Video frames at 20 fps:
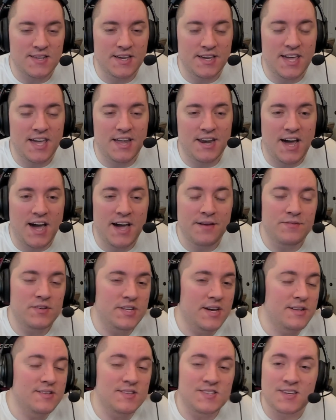again, I've
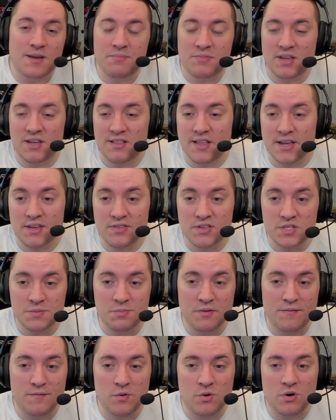done something like this
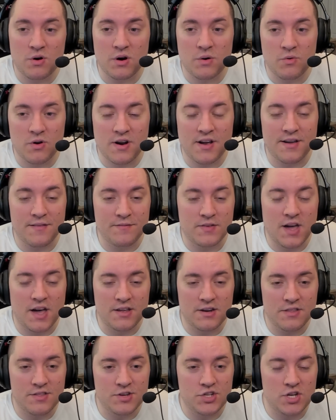before where I've
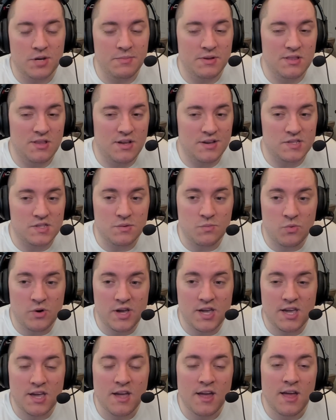gone to the gym and lost some
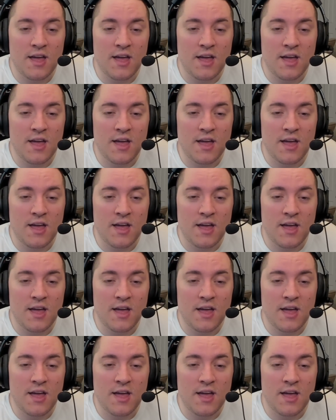weight,